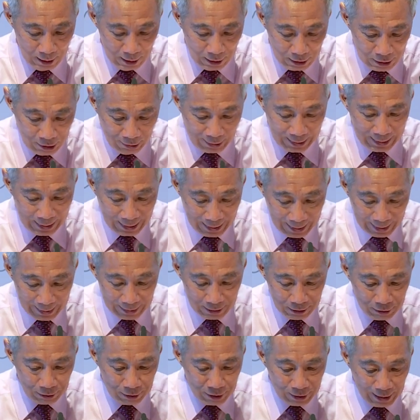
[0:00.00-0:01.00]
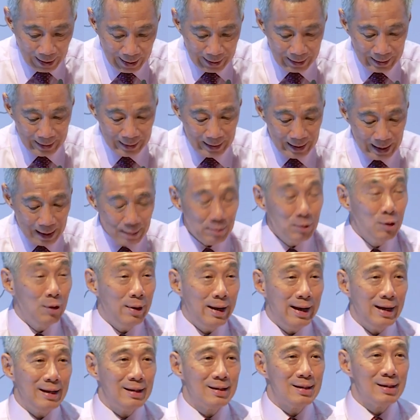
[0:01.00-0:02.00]
So I'd like to thank
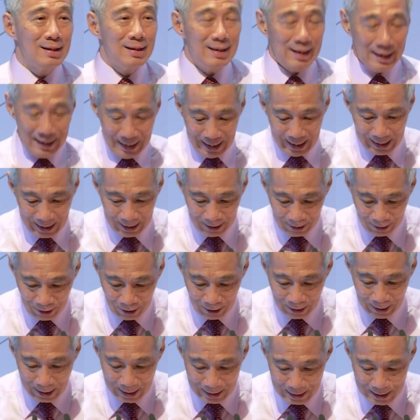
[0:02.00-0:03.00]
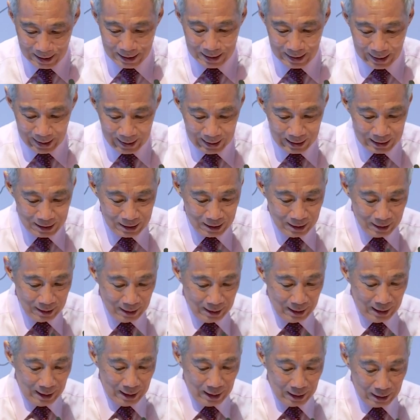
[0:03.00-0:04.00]
MOH, SingHealth, SGH,
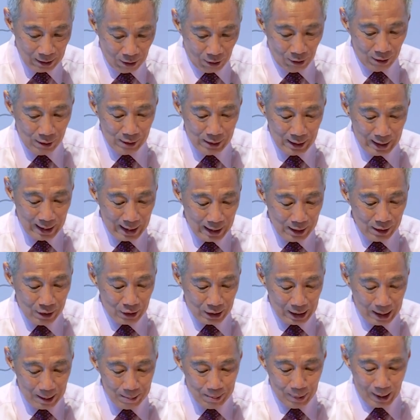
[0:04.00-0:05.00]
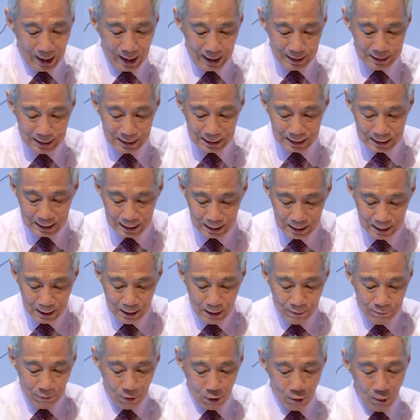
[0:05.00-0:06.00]
and all the healthcare partners
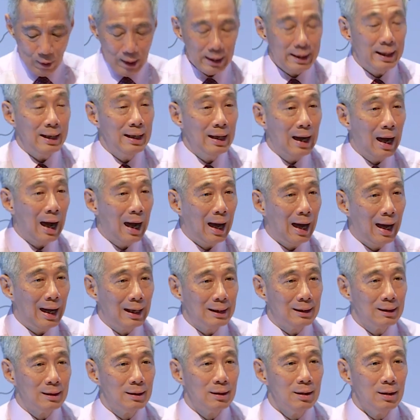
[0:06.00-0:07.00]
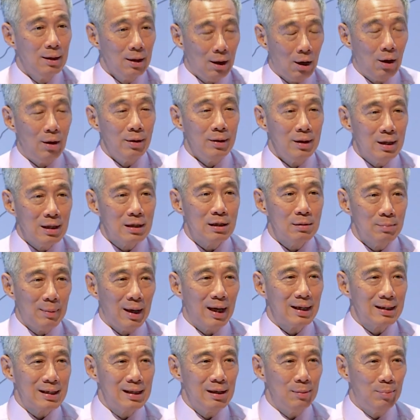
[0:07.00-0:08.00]
for working hard on this
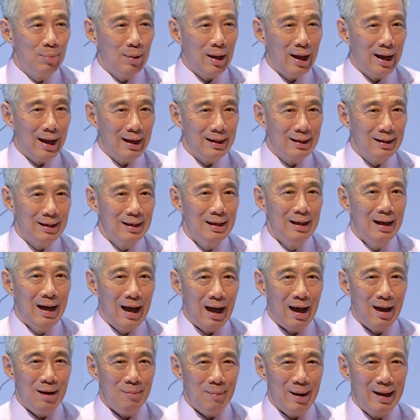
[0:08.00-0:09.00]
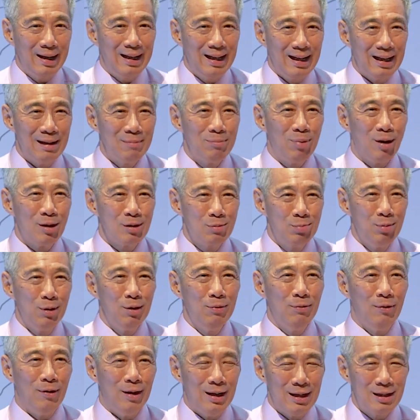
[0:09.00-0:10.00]
master plan and making it possible
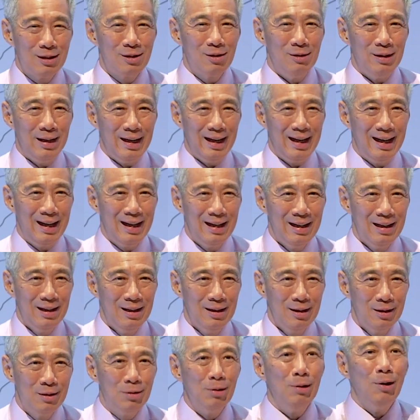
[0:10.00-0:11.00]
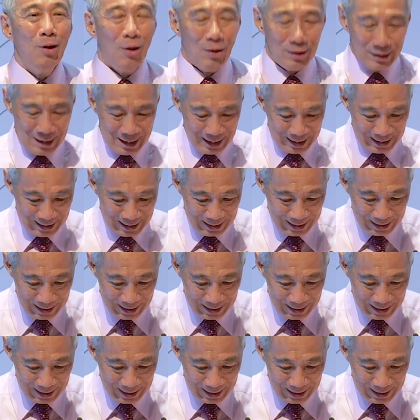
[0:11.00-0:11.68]
for us today to launch it.